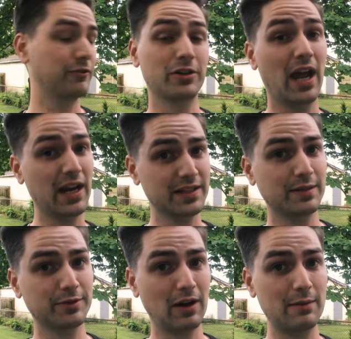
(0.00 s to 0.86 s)
If you're not a
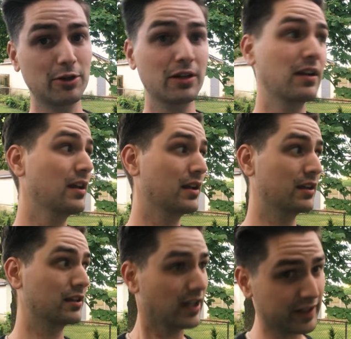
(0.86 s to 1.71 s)
subscriber,
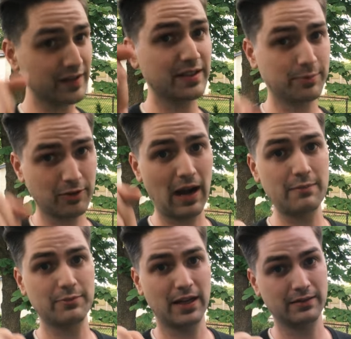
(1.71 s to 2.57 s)
click the
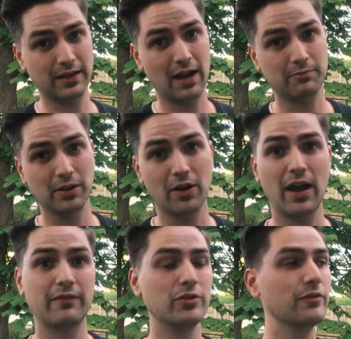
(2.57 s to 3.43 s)
subscribe button down below.
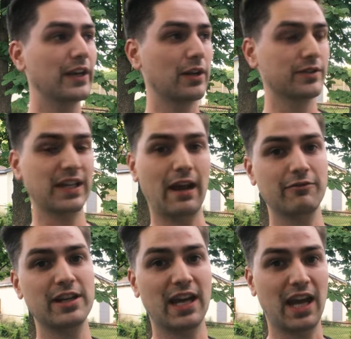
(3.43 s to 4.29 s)
I have new videos
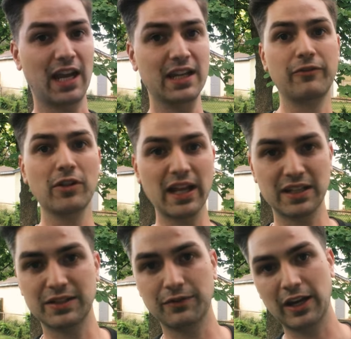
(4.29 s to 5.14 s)
every day. If you
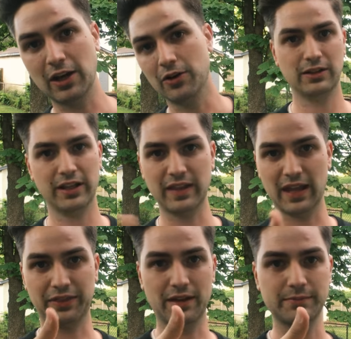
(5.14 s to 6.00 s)
like this video, click
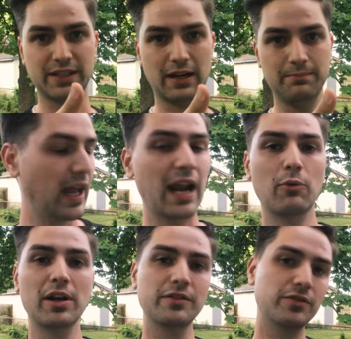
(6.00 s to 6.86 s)
that thumbs up. And I
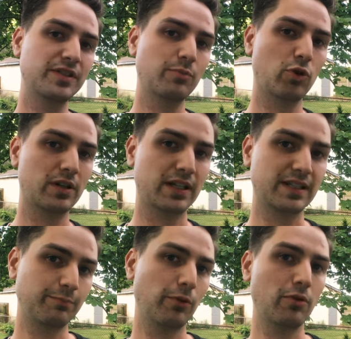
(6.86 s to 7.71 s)
want to do some more
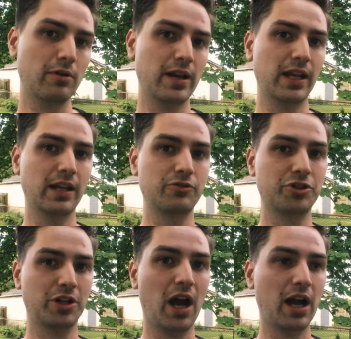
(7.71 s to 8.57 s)
exploring in
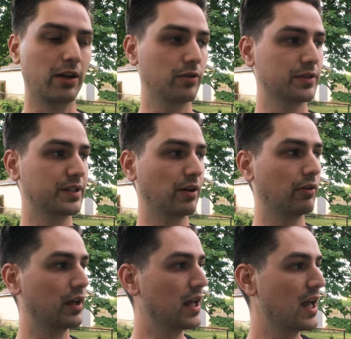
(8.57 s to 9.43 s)
Chicago.
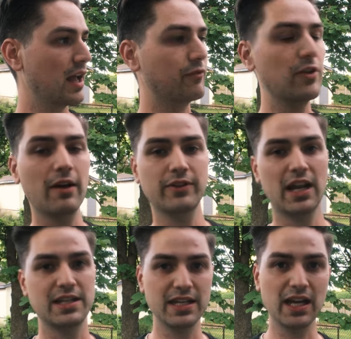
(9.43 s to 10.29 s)
So if you have an
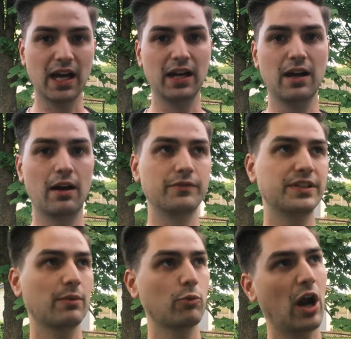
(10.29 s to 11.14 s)
idea of
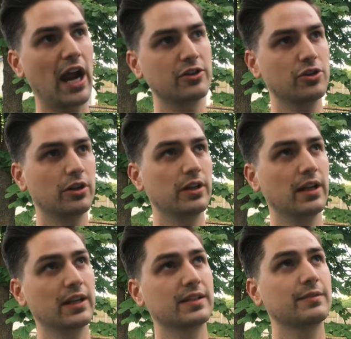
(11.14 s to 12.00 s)
somewhere I should
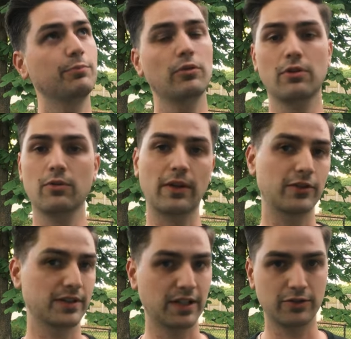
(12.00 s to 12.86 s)
explore,
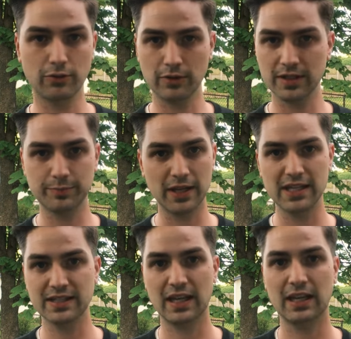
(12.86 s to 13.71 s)
whether it's a tourist
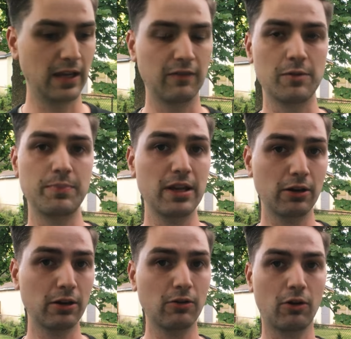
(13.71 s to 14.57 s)
place like Navy
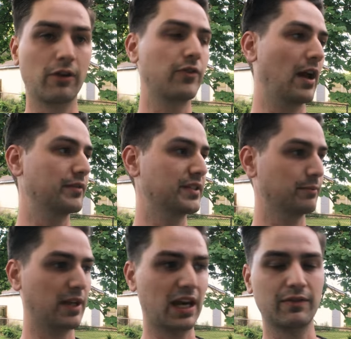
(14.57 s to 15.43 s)
Pier, or if you have
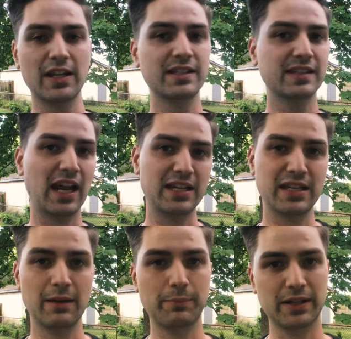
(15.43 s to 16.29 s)
some kind of inside
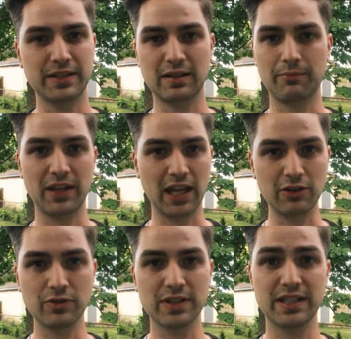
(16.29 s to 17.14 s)
tip on something
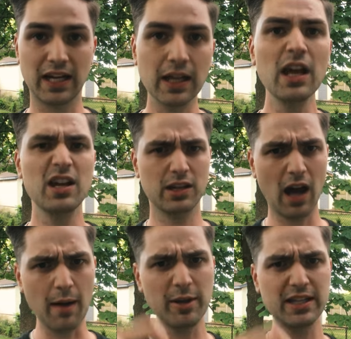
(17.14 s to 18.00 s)
interesting,
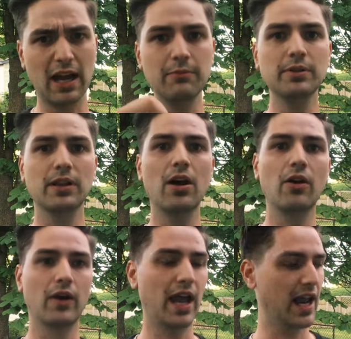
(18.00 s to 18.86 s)
comment down
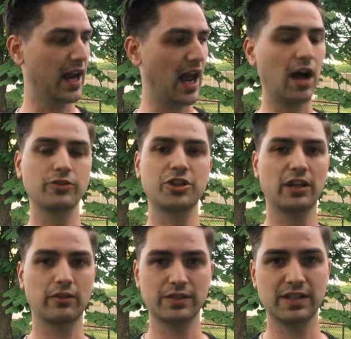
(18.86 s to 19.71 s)
below and I'll
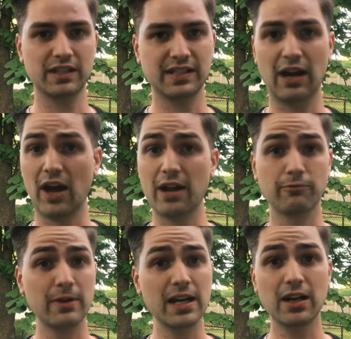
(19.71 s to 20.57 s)
check those things out. I
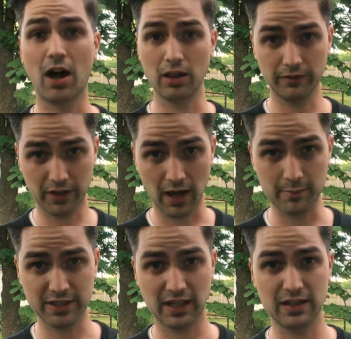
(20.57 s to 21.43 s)
read all of the
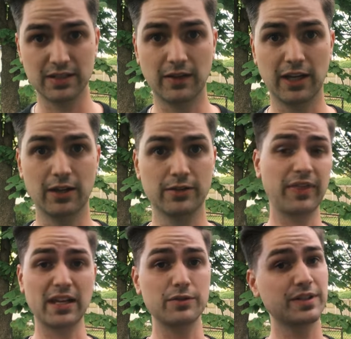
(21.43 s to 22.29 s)
comments on these videos.
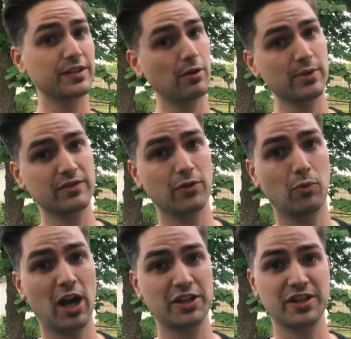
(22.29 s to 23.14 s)
Thank you so much for
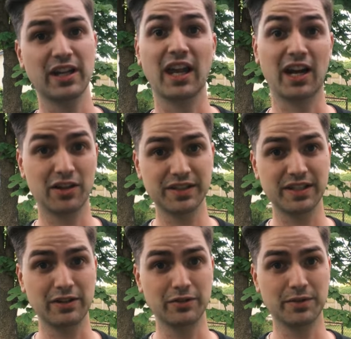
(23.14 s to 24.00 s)
watching and I'll
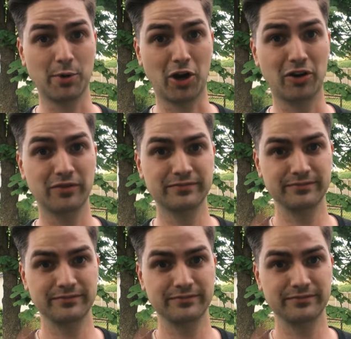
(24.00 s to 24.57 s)
see you tomorrow.